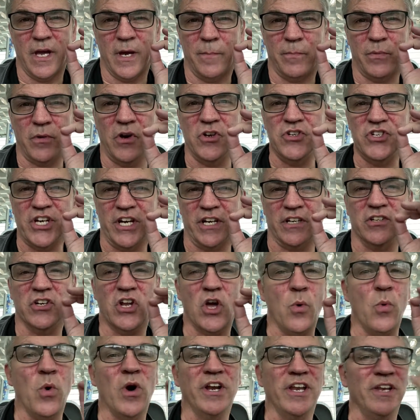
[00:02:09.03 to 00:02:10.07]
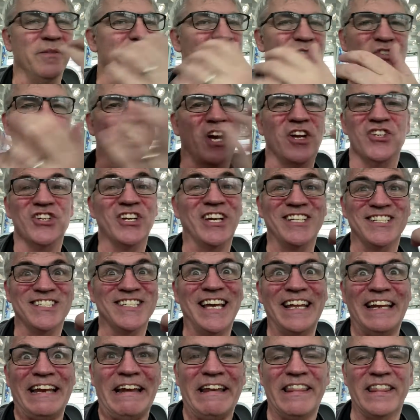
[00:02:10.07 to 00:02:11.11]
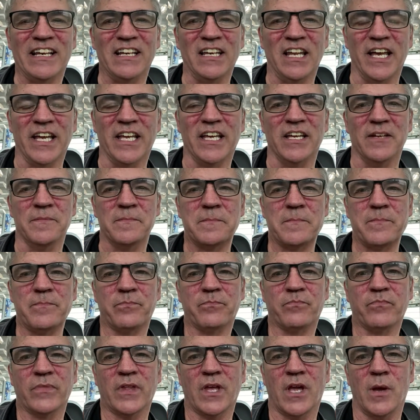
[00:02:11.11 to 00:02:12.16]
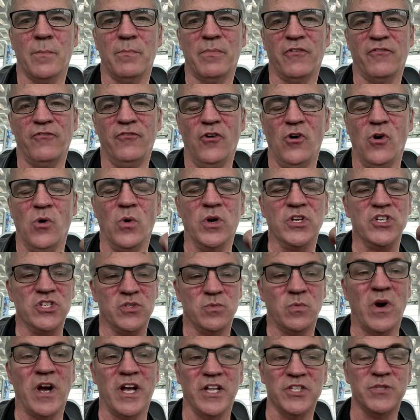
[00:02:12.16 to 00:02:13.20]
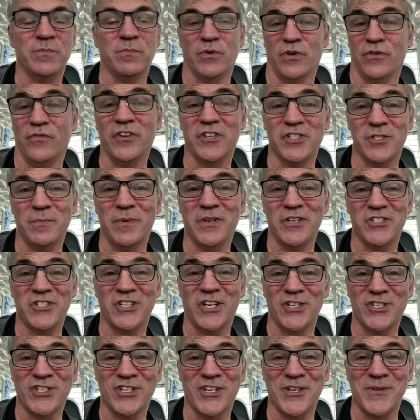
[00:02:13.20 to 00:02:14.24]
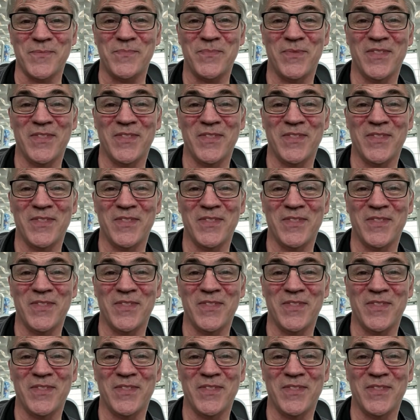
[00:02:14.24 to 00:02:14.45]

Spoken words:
project. No one in charging has done anything like it before, which is why it's proving to be such a